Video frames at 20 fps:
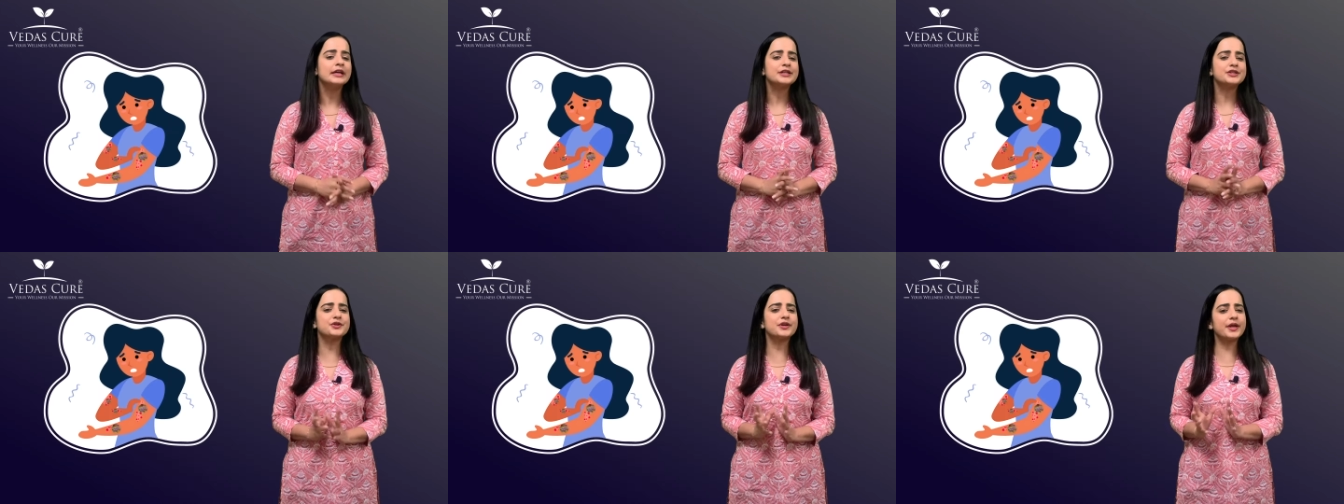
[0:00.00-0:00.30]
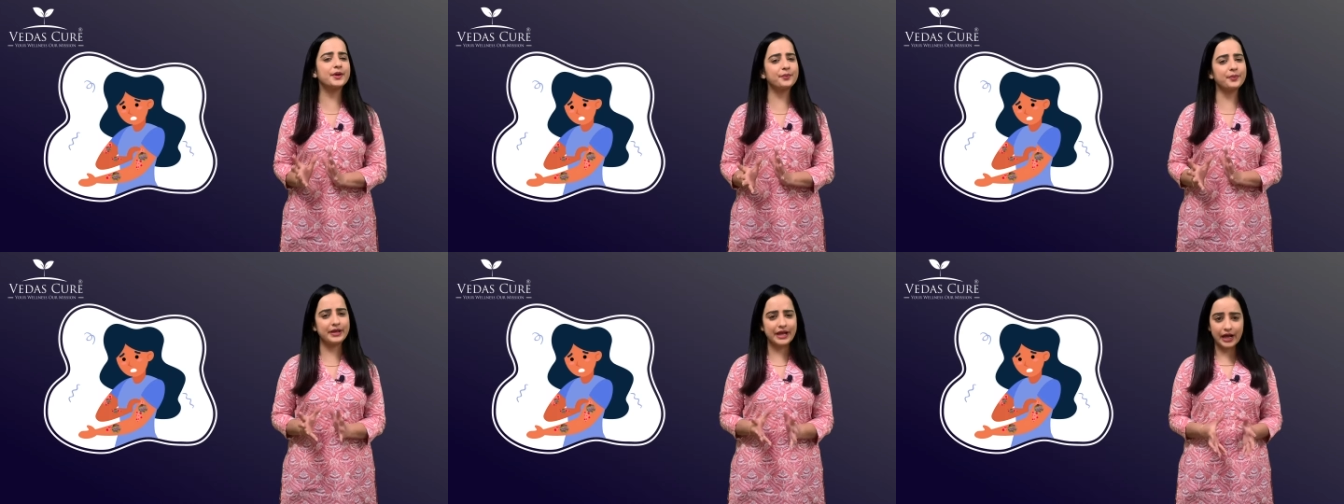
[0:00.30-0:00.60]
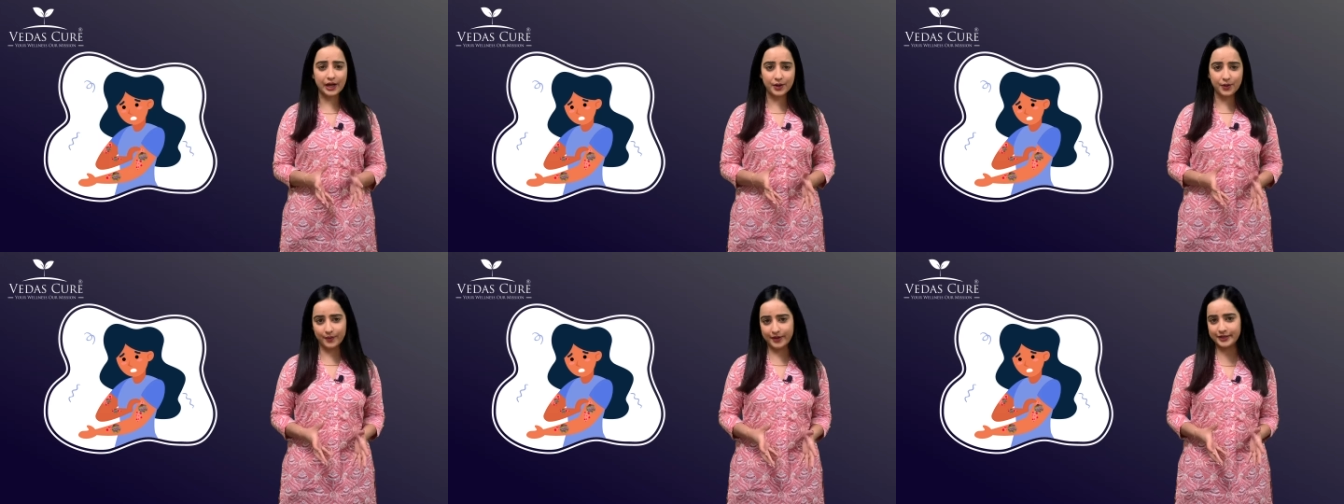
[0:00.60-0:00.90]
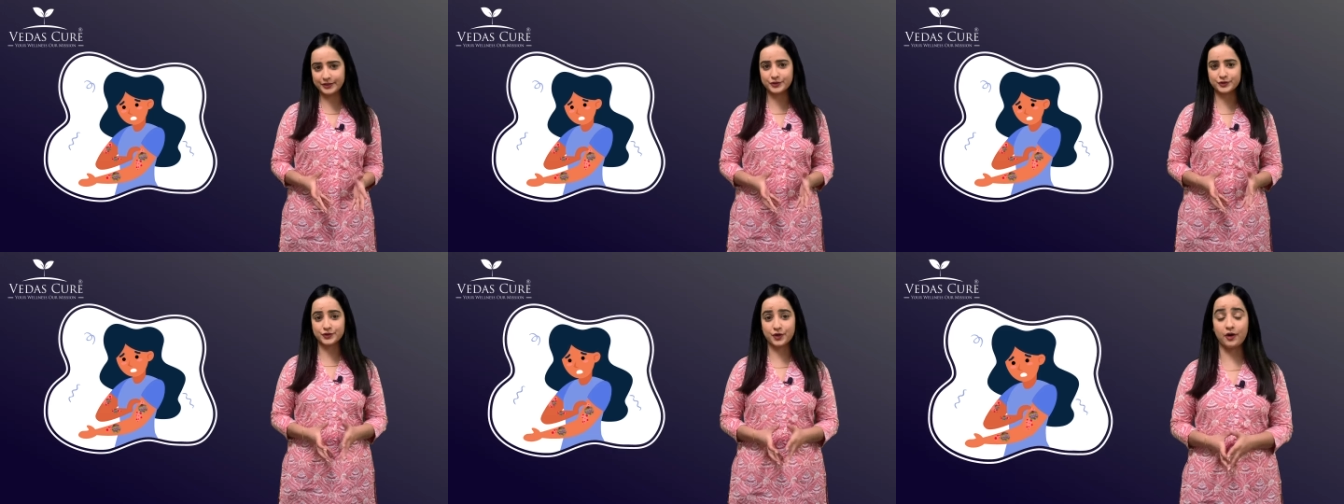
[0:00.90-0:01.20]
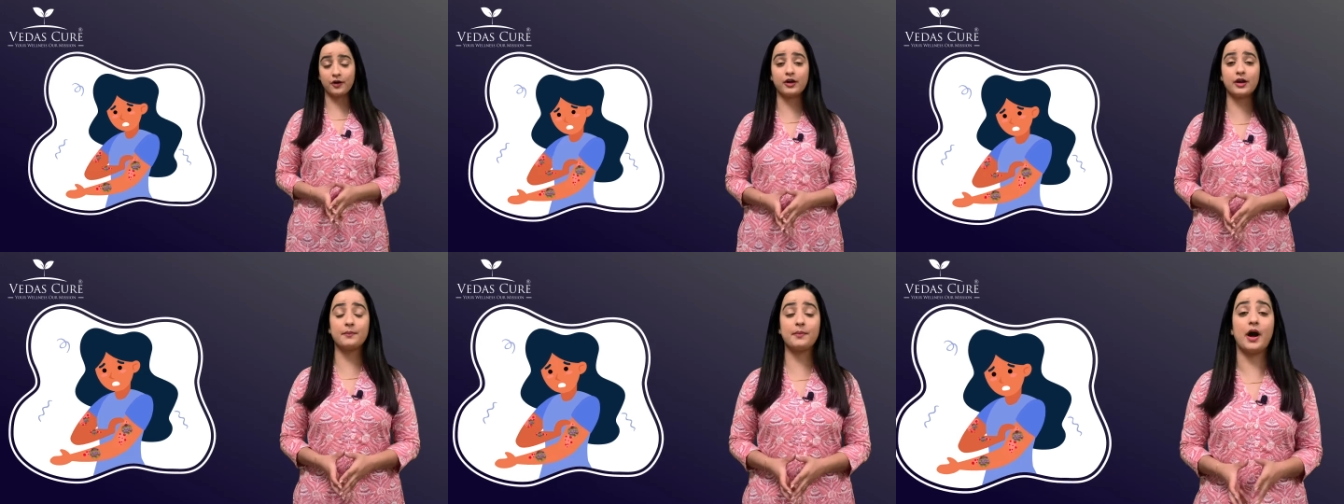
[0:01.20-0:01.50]
Today we are going to
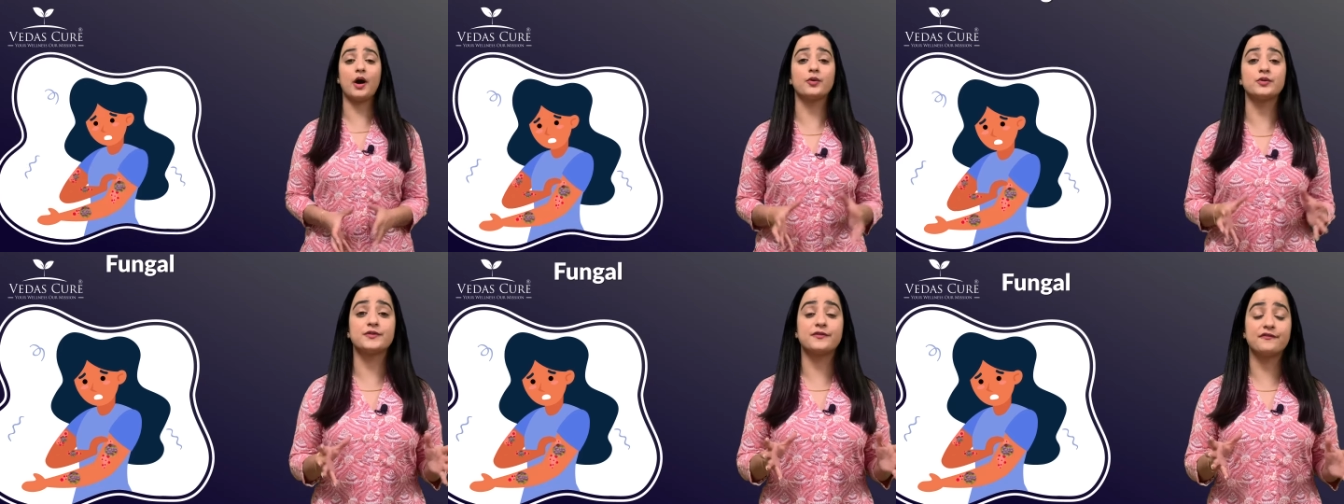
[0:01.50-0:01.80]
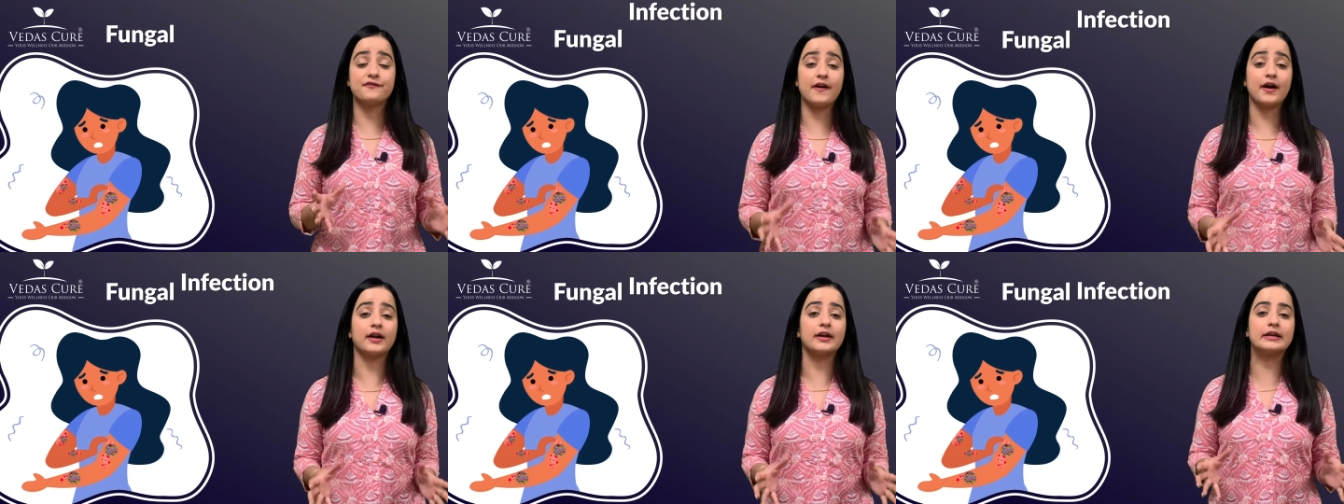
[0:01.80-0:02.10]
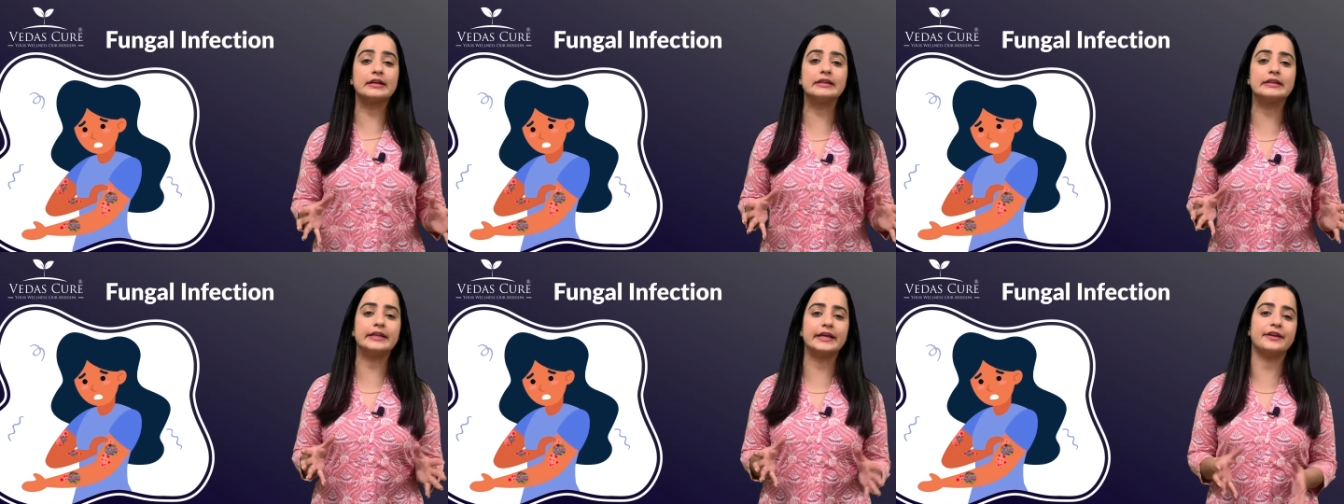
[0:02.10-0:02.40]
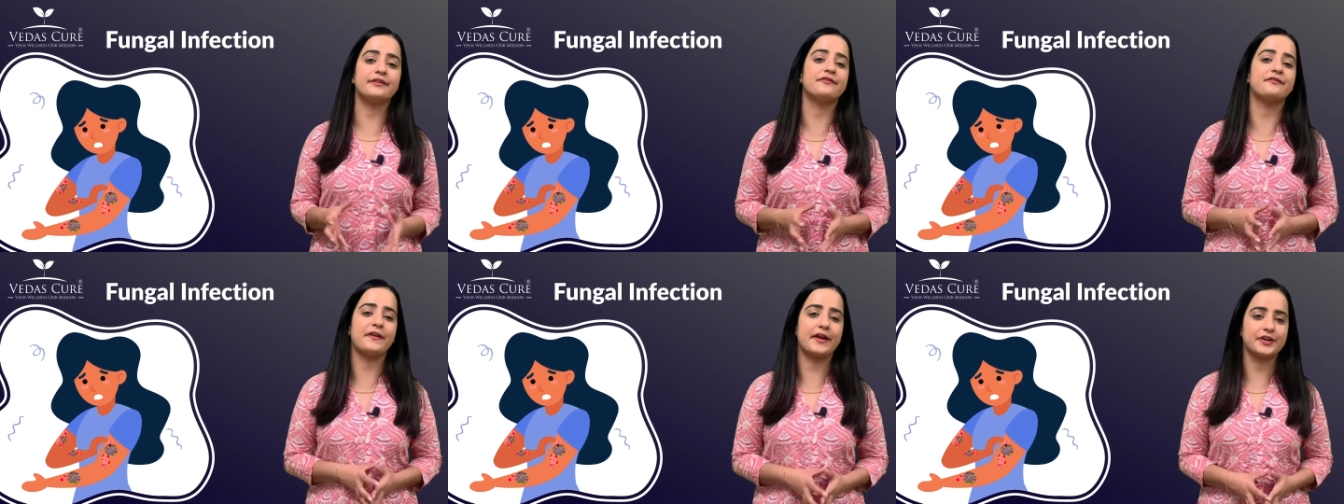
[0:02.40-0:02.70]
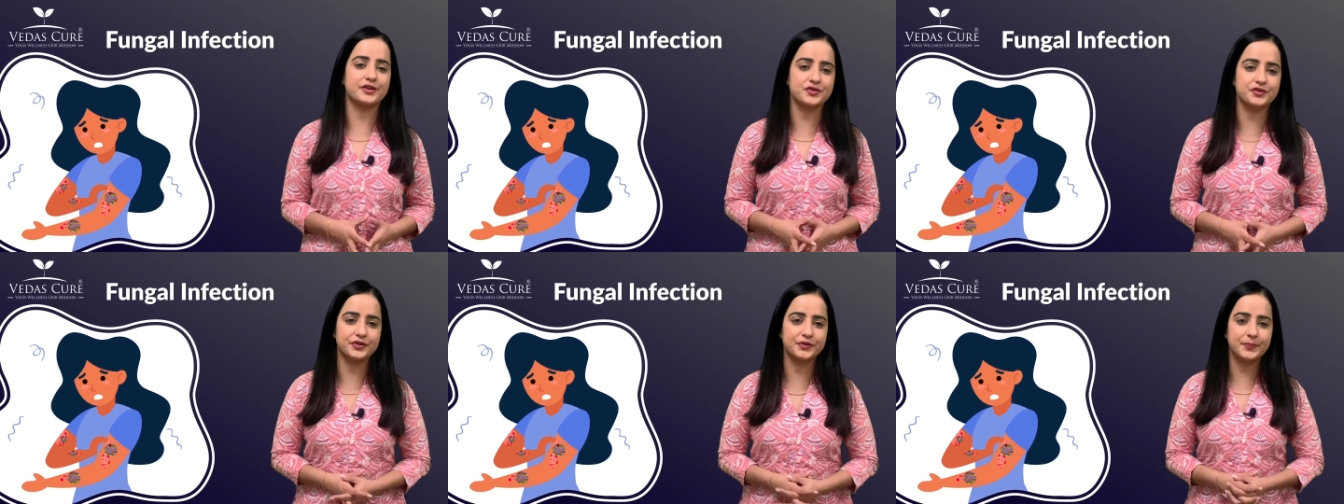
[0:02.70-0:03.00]
talk about fungal
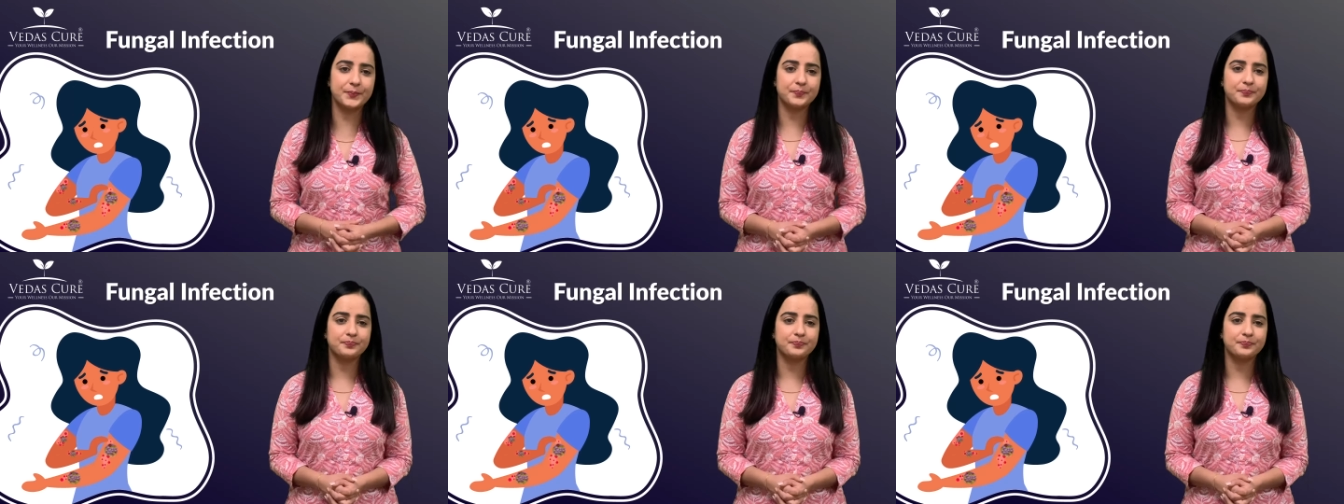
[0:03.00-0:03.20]
infection.